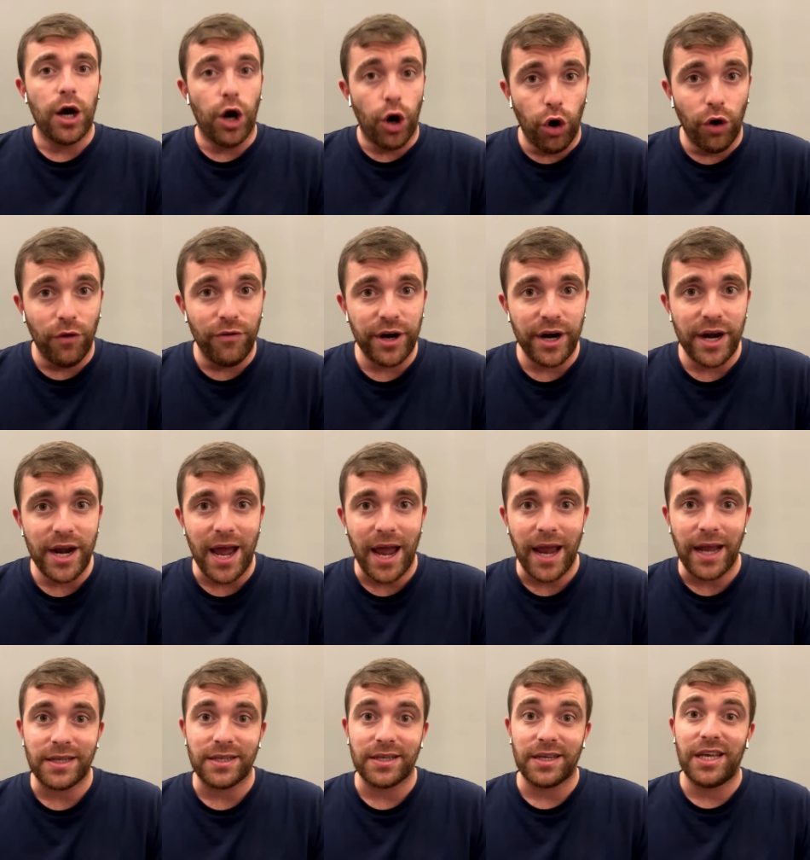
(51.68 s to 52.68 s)

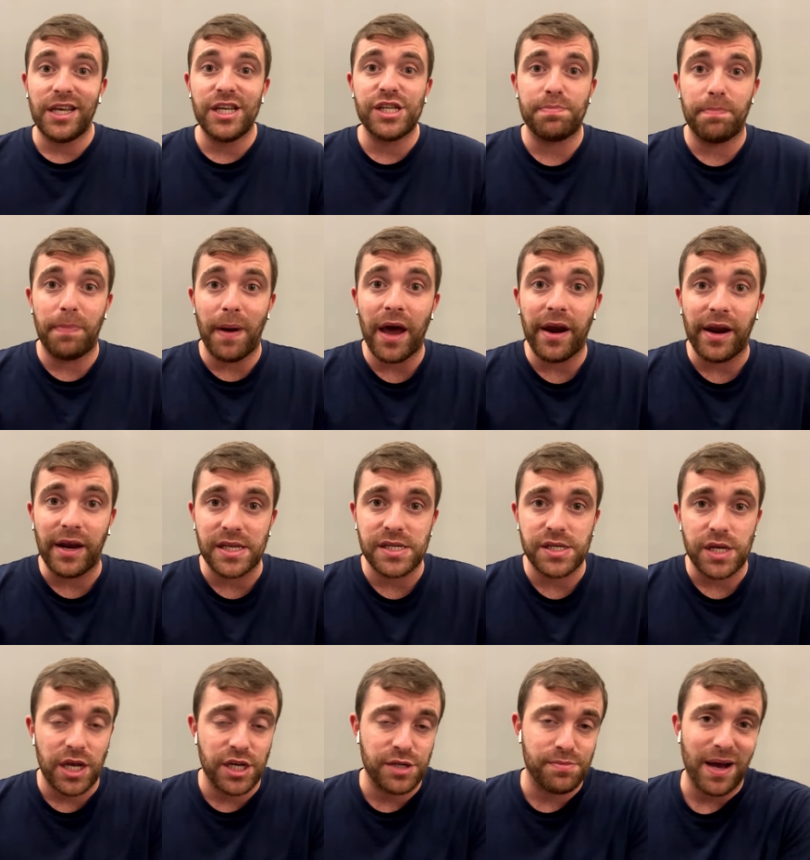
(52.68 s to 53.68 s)
overnight, his
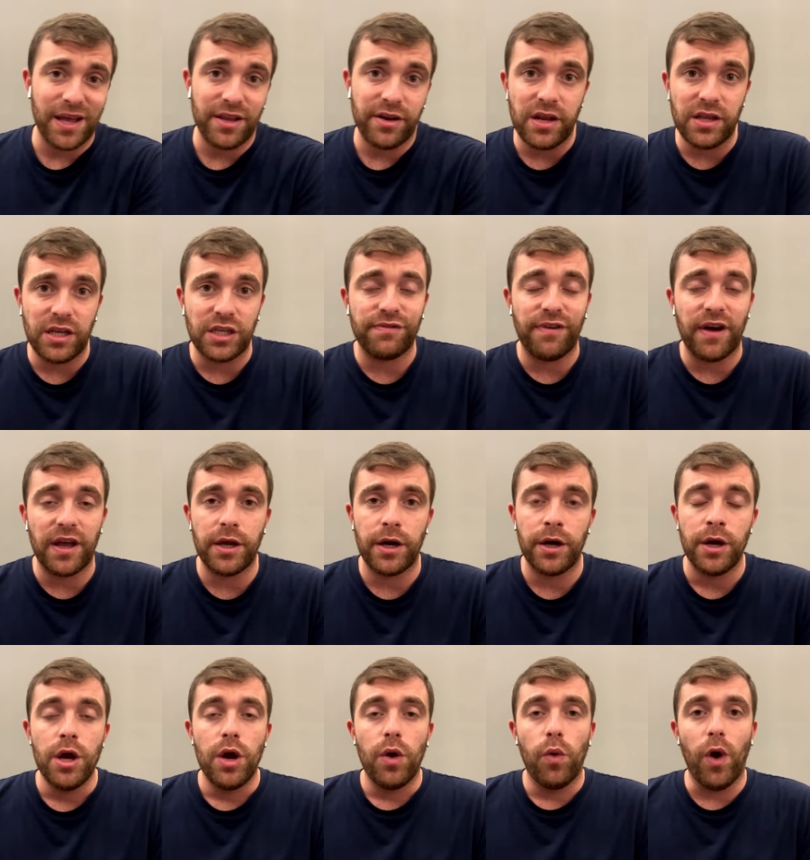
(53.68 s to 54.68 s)
parents, his mother and his
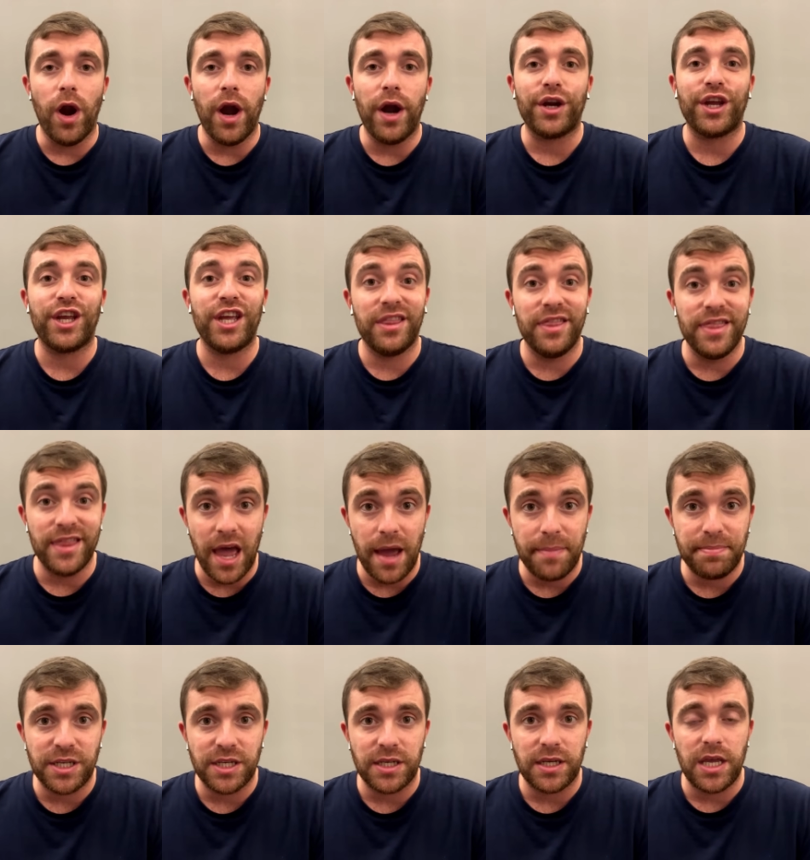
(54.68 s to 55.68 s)
father, were
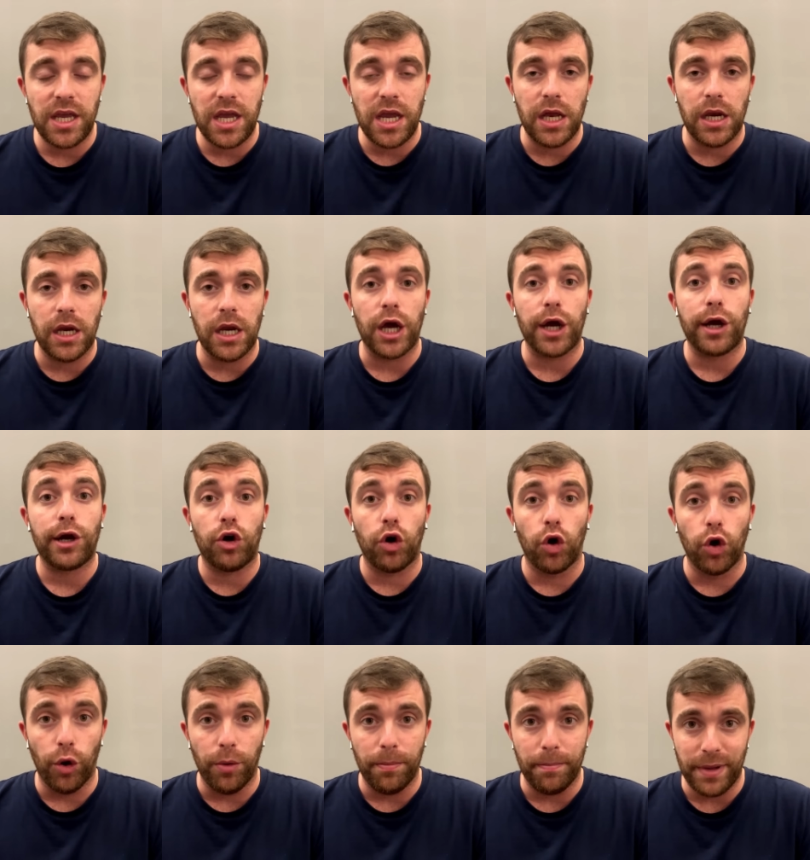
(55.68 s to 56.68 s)
kidnapped in
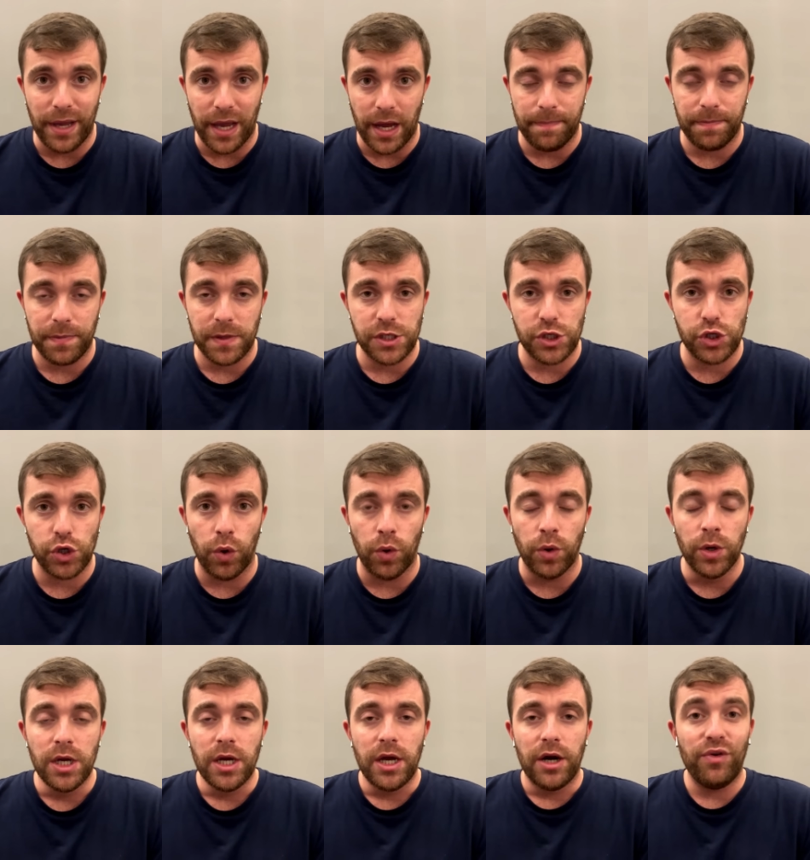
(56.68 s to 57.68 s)
Colombia.
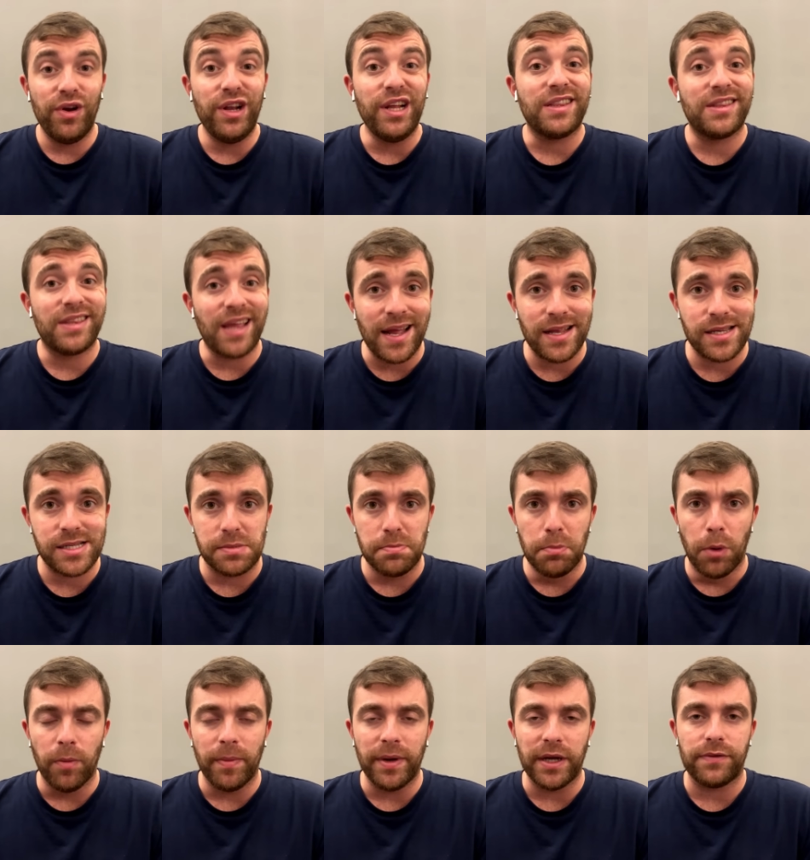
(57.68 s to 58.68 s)
So really tense
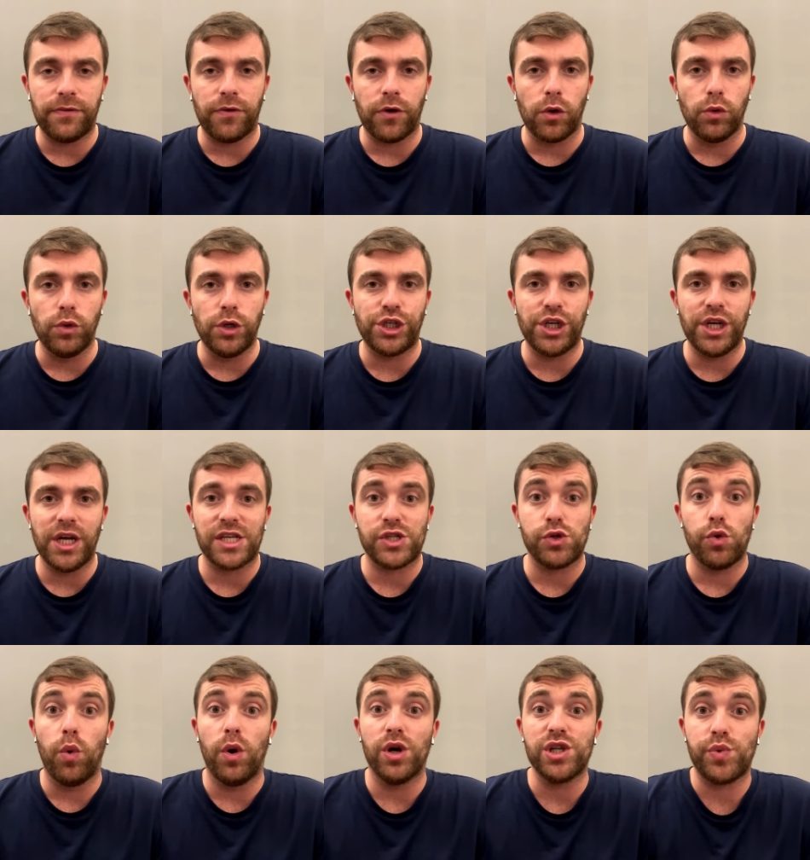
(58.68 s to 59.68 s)
moment for Luis Diaz,
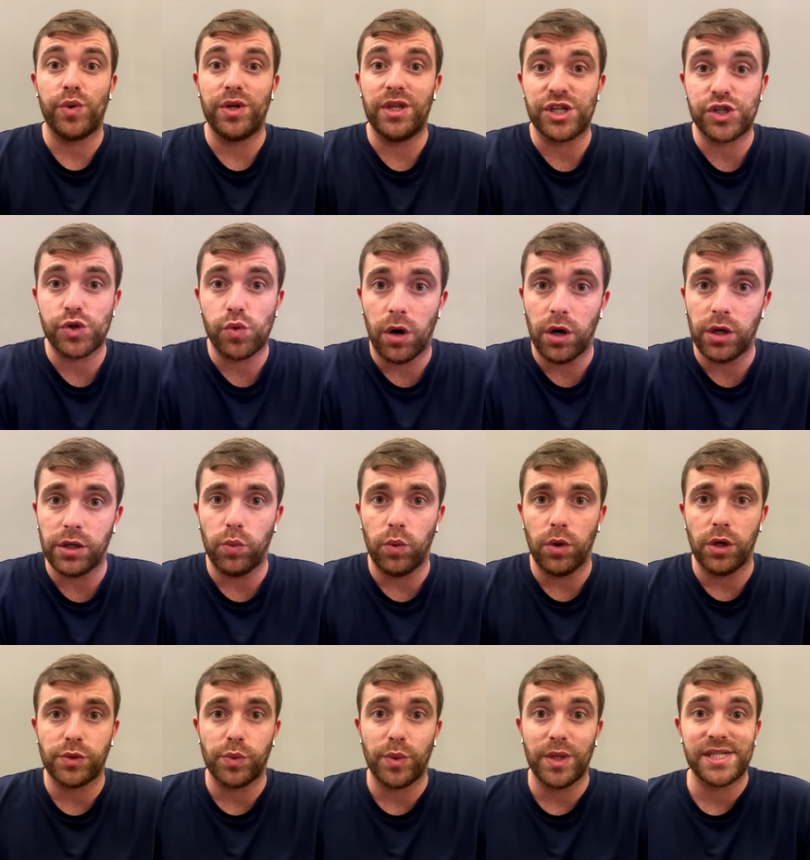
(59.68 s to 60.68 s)
who was with the squad,
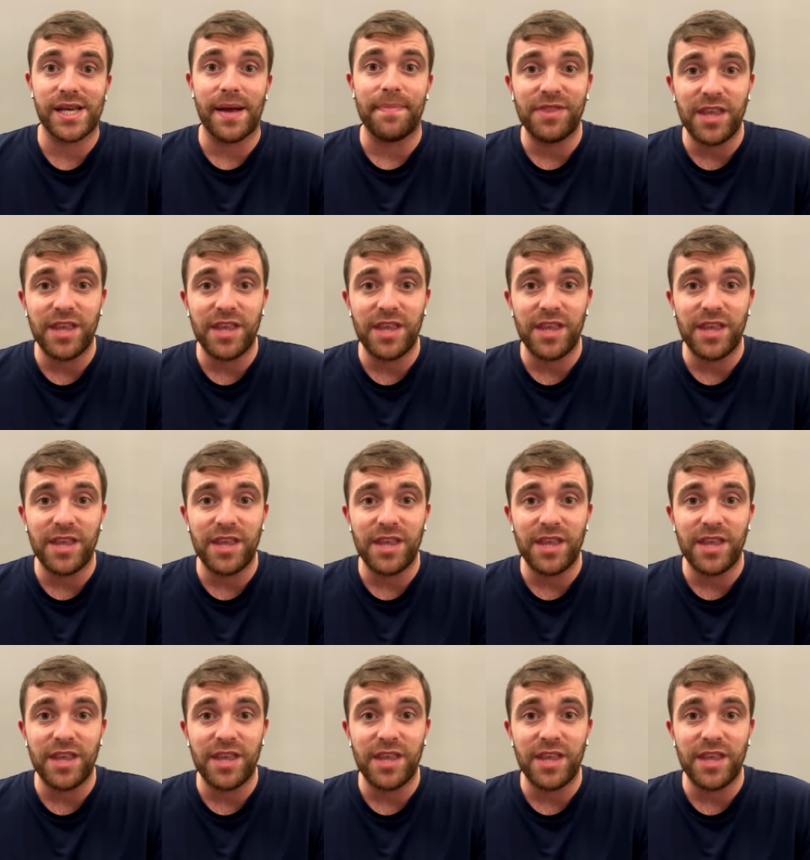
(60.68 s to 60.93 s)
was with some